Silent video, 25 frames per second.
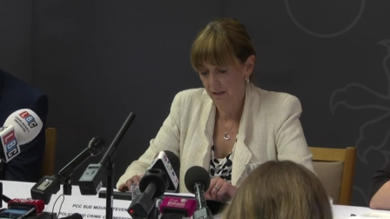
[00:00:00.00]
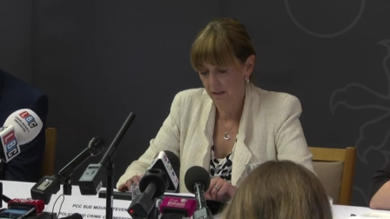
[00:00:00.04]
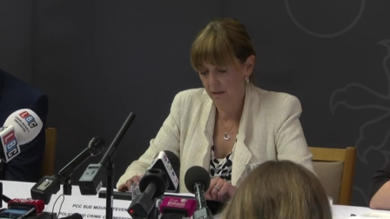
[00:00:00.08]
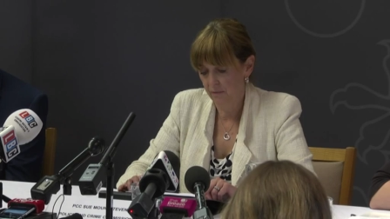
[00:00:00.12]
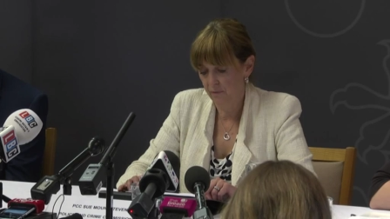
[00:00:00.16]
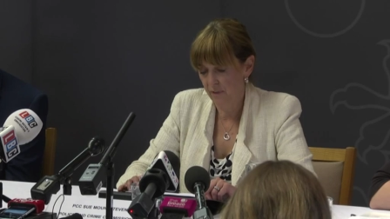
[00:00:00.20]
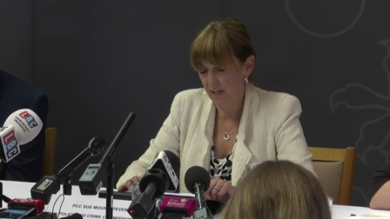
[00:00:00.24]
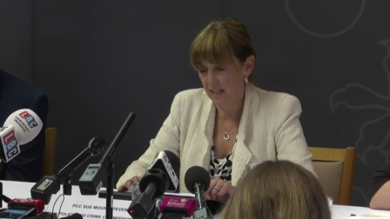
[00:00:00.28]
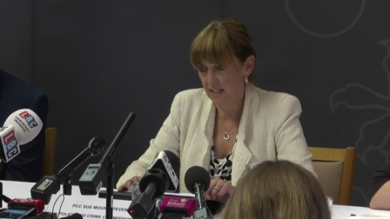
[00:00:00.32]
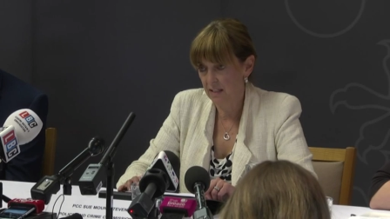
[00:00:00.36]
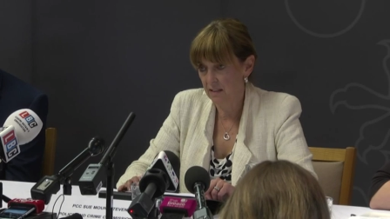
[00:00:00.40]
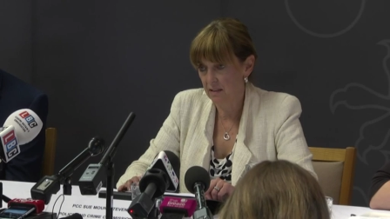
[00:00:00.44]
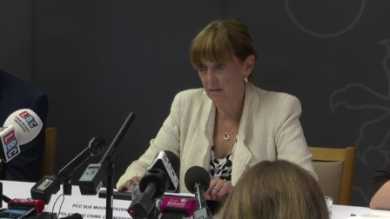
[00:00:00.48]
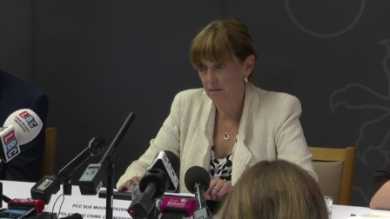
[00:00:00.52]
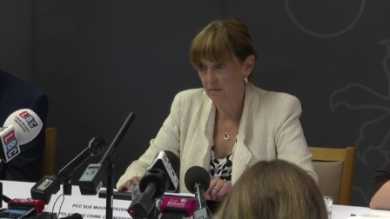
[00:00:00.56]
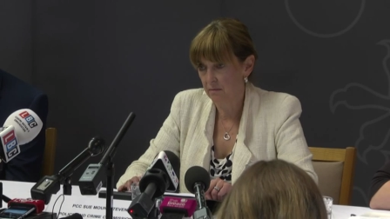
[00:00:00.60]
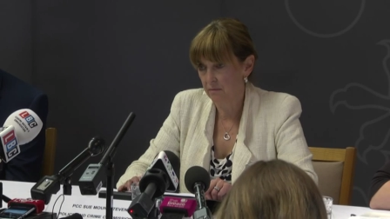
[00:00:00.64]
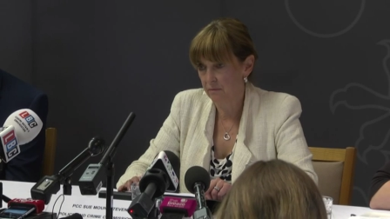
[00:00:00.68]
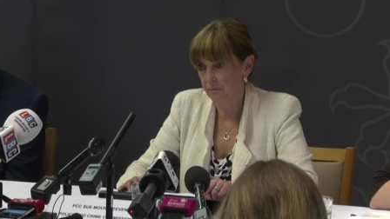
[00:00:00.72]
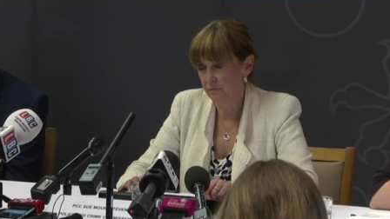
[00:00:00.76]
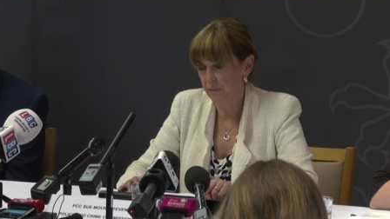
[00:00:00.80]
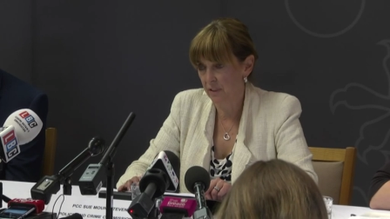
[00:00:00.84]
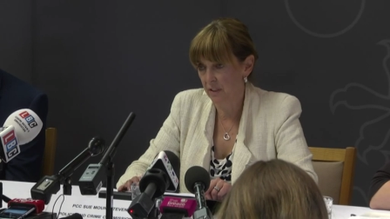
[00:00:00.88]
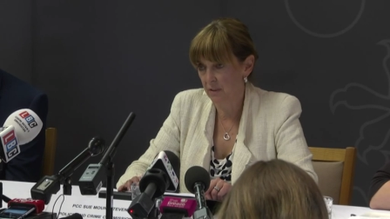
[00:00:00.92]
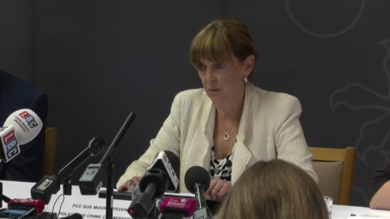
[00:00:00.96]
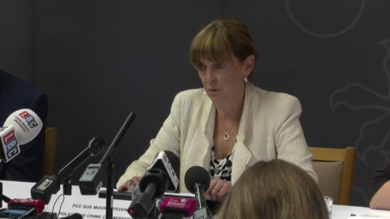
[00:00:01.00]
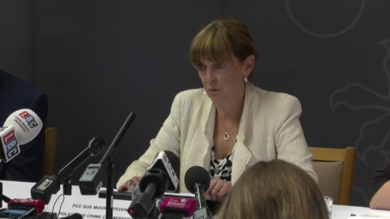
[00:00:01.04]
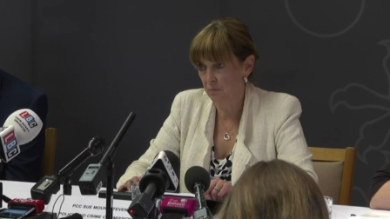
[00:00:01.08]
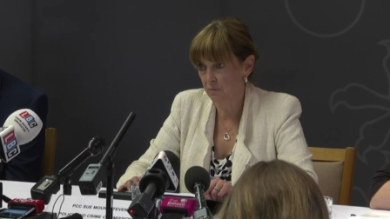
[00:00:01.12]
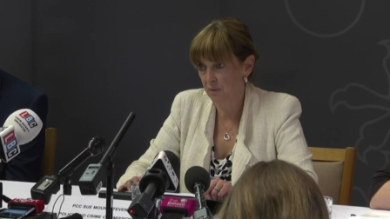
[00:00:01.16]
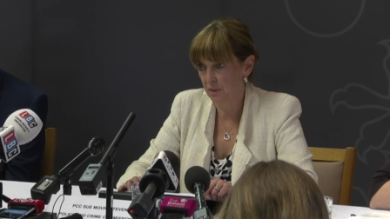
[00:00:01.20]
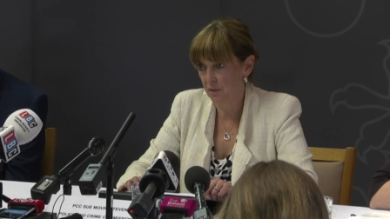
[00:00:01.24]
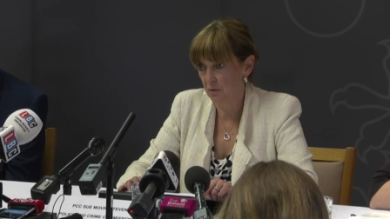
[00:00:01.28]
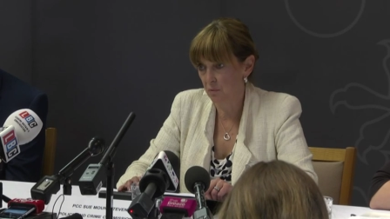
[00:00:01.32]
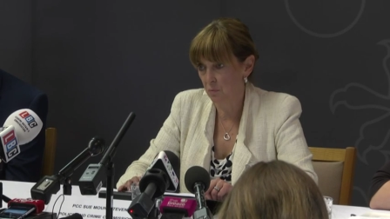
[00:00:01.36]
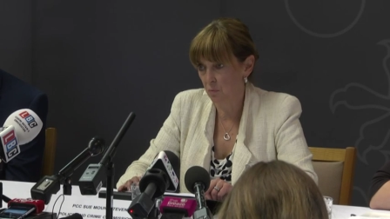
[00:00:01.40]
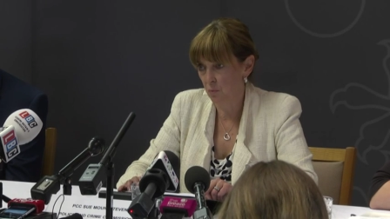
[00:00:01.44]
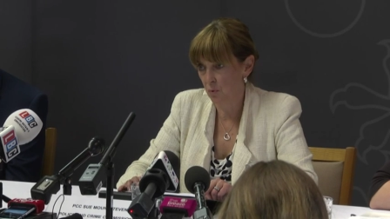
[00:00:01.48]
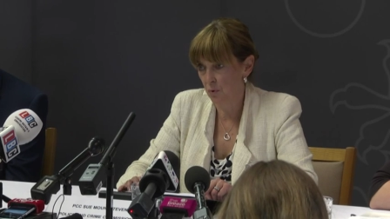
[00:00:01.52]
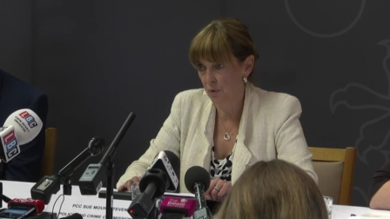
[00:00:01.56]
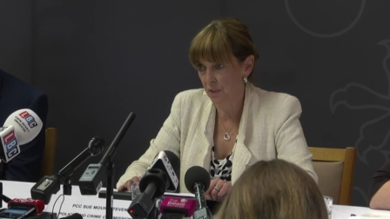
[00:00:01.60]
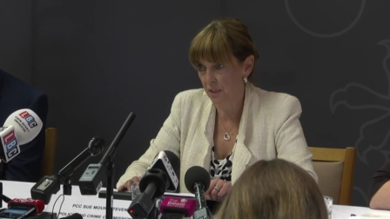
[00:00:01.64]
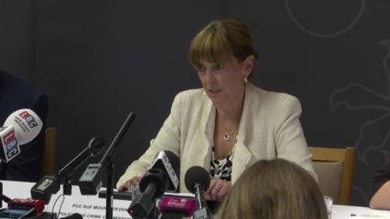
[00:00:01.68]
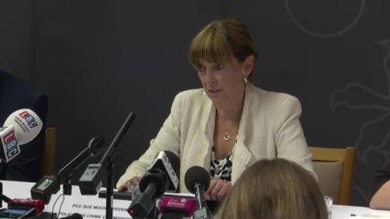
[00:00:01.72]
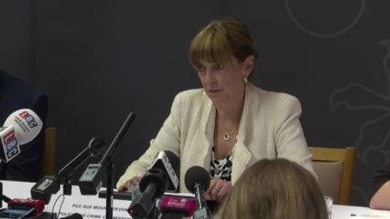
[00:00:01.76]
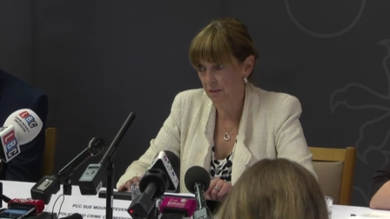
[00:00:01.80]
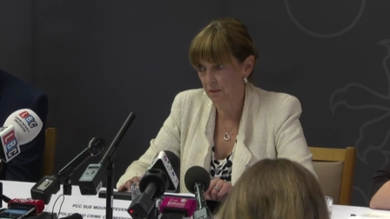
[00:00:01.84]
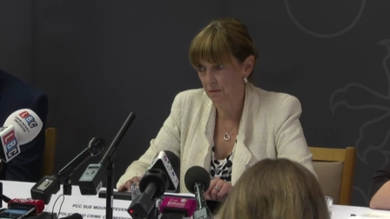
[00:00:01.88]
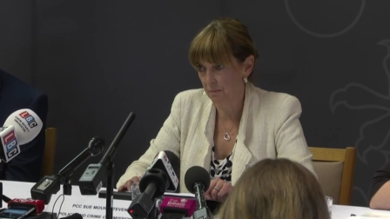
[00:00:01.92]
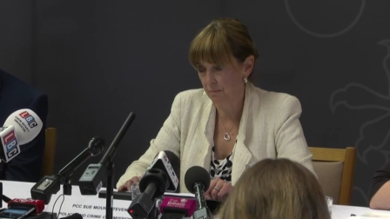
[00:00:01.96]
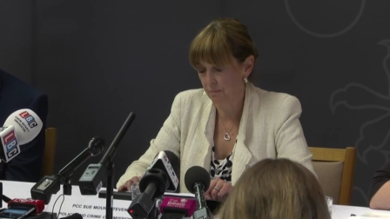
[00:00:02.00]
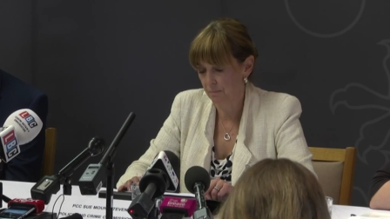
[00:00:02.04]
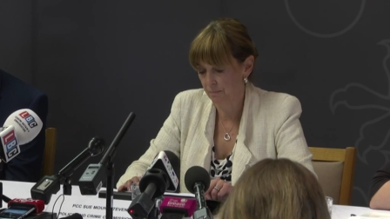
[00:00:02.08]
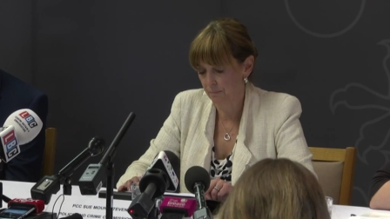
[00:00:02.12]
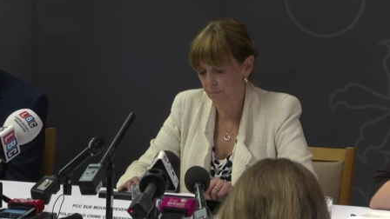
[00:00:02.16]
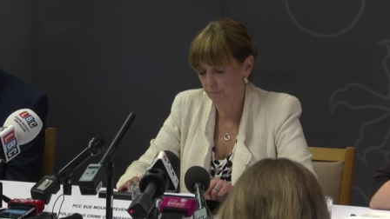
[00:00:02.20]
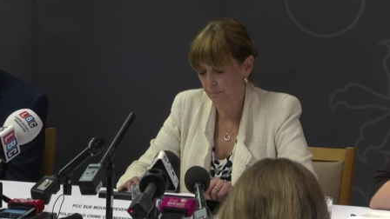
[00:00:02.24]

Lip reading: of 8 final written warnings.